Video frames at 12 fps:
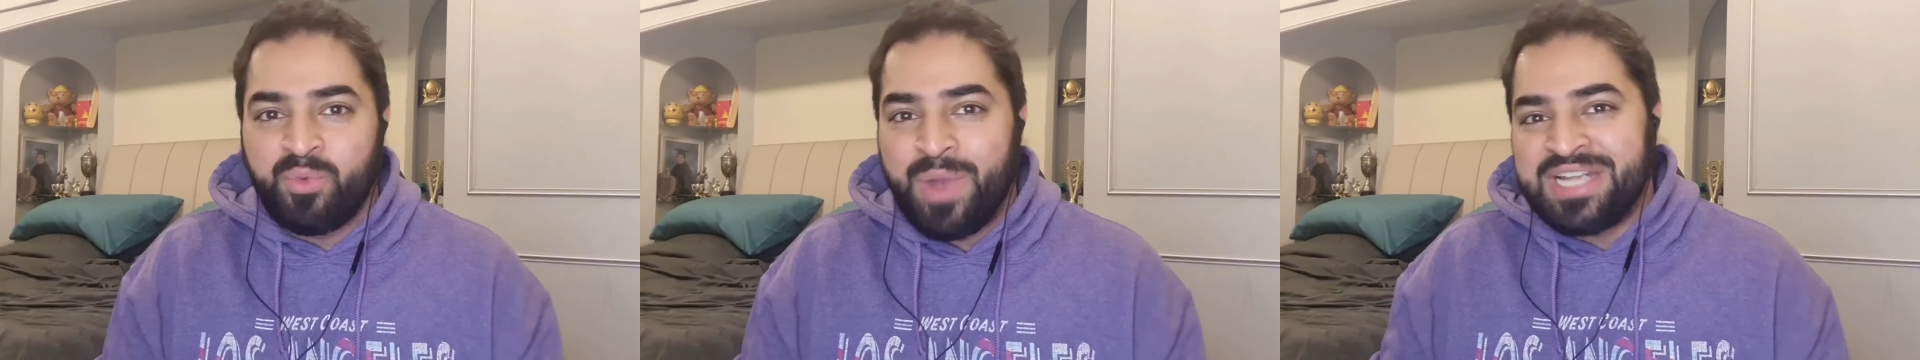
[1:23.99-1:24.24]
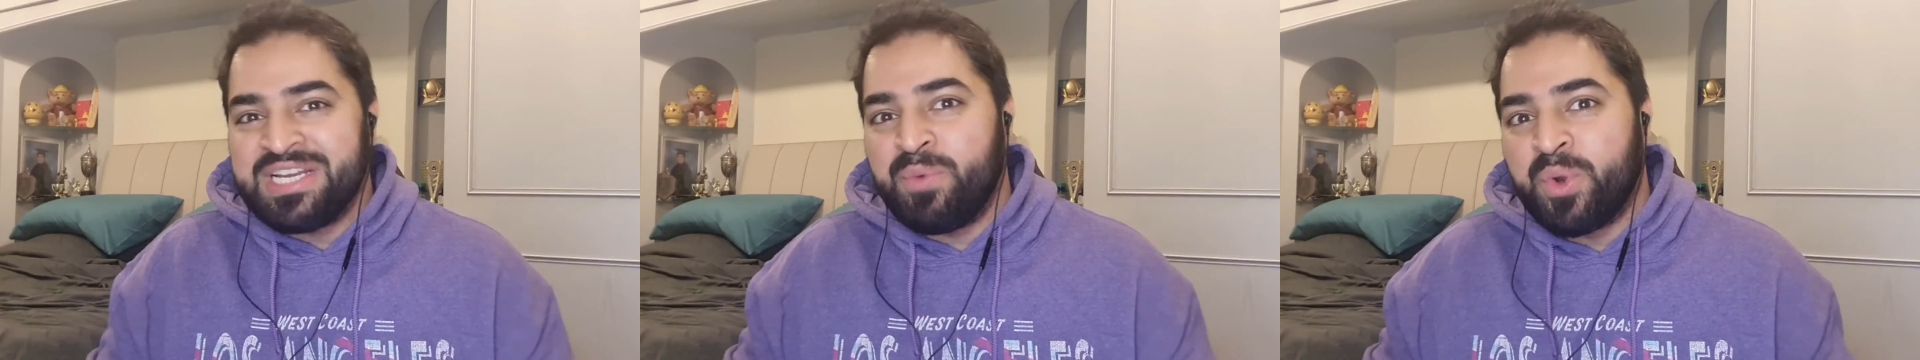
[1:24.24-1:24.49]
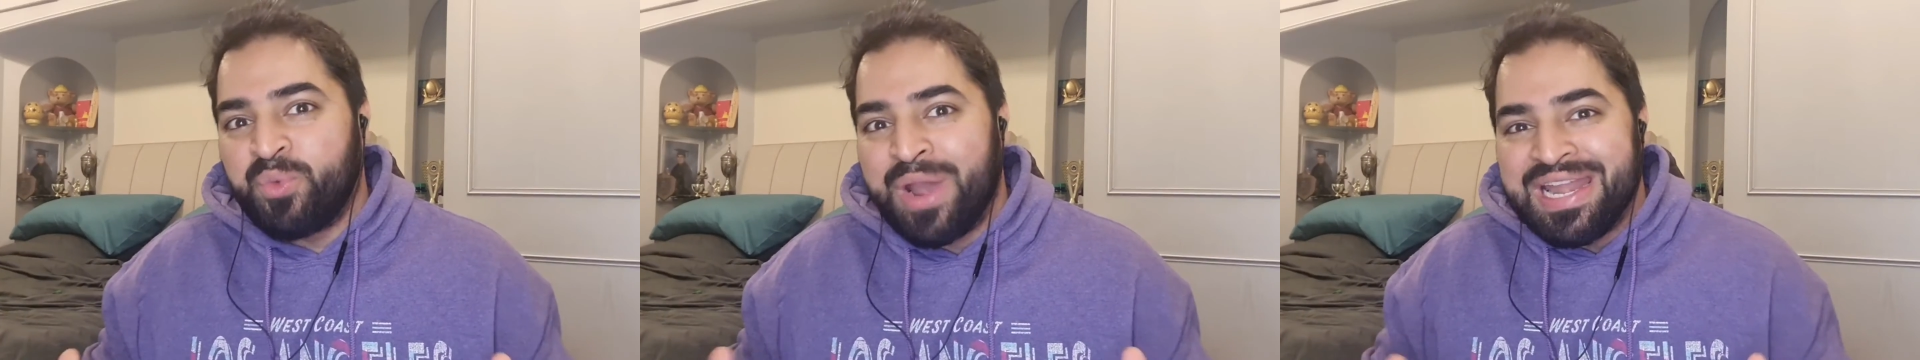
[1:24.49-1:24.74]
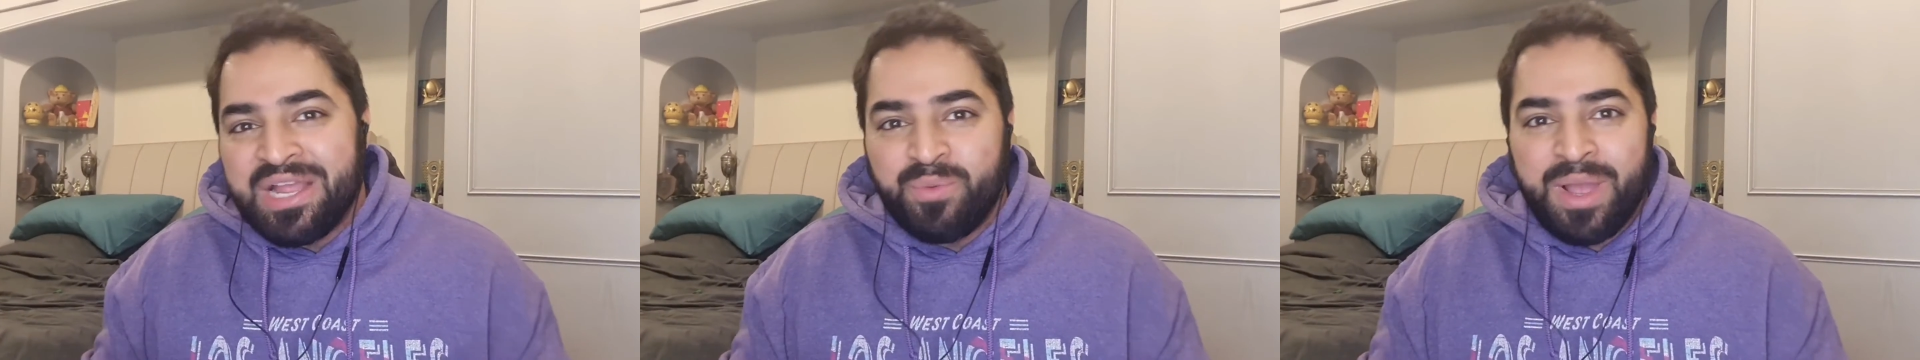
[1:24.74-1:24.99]
Quetta were
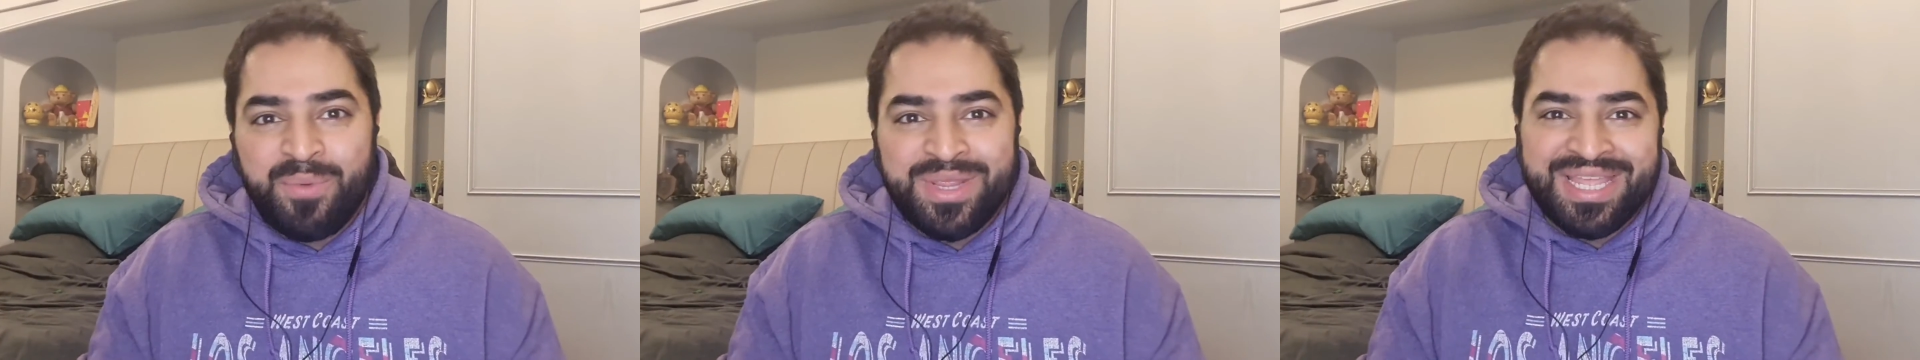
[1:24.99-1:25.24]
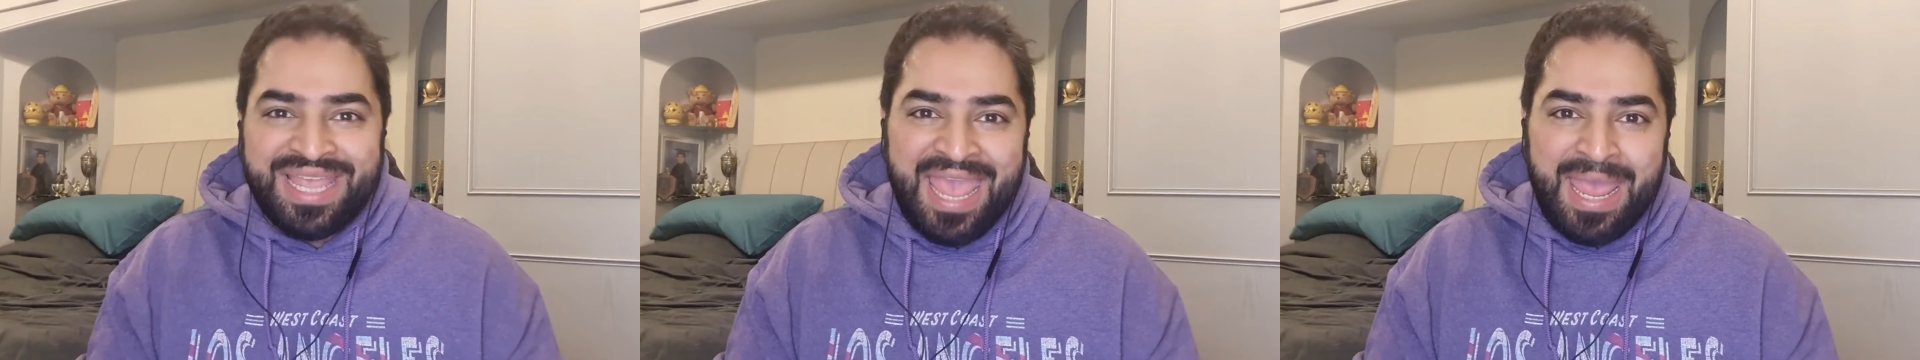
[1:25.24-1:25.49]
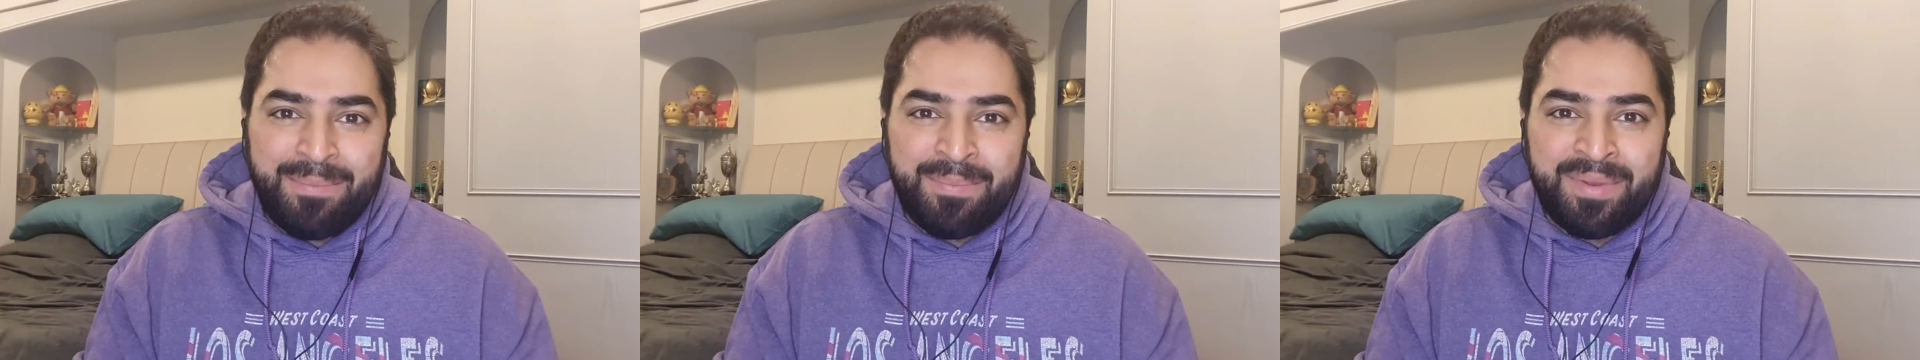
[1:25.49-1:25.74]
running away with the game,